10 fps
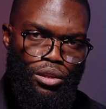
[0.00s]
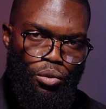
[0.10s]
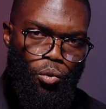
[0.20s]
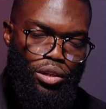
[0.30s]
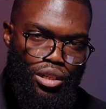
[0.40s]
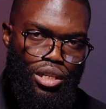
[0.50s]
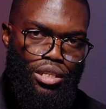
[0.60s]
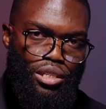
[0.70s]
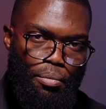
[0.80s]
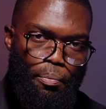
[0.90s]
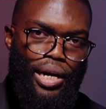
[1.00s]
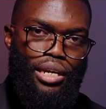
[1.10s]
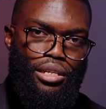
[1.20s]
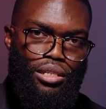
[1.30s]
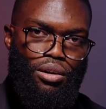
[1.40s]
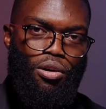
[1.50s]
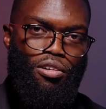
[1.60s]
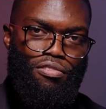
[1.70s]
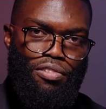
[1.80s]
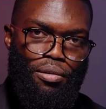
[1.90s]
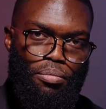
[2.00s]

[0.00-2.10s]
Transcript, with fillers: What is the place of